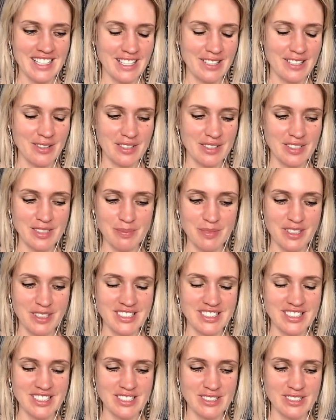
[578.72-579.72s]
Like your
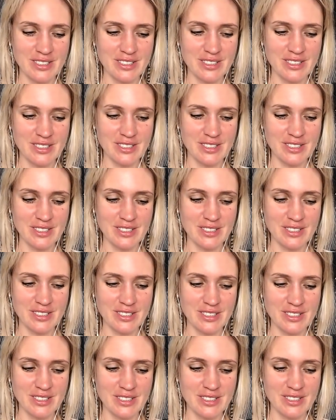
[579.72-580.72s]
experience is your
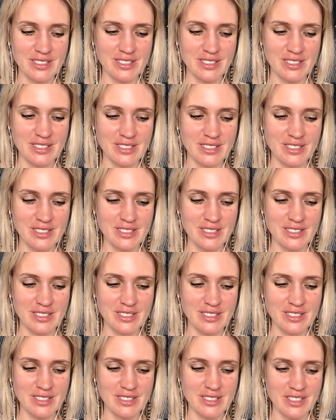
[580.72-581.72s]
experience. Like asking me to
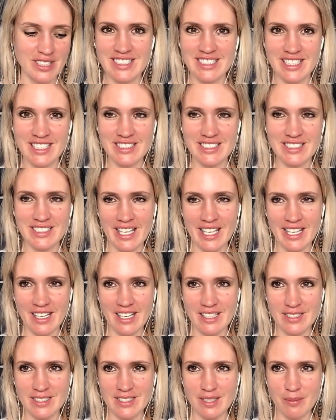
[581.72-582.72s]
validate it is like
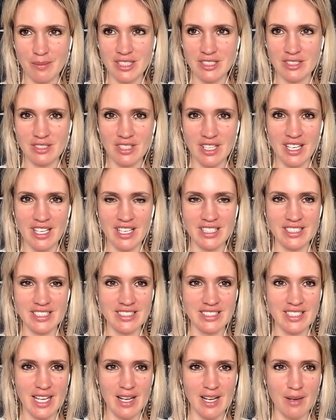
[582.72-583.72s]
asking me to try and
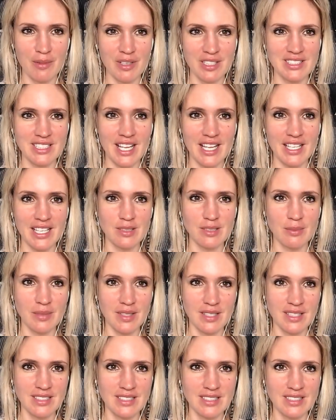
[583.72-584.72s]
understand what it's like to
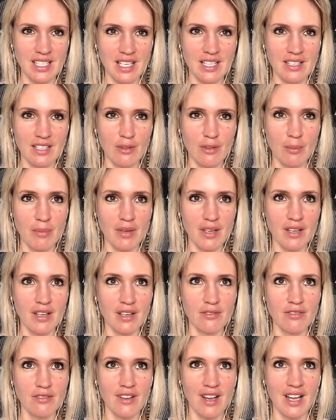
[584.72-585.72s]
be inside of a
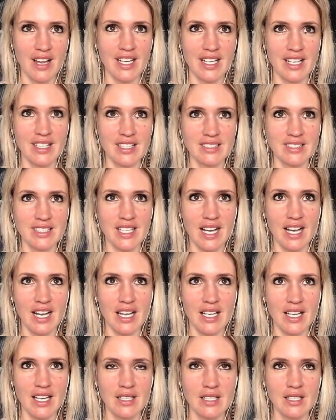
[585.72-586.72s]
bird flying in the
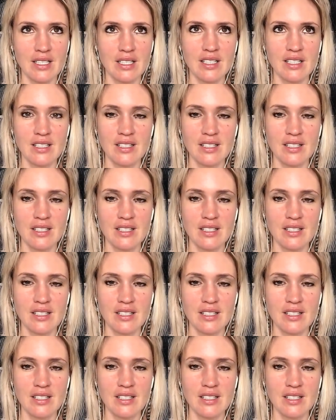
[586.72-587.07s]
sky.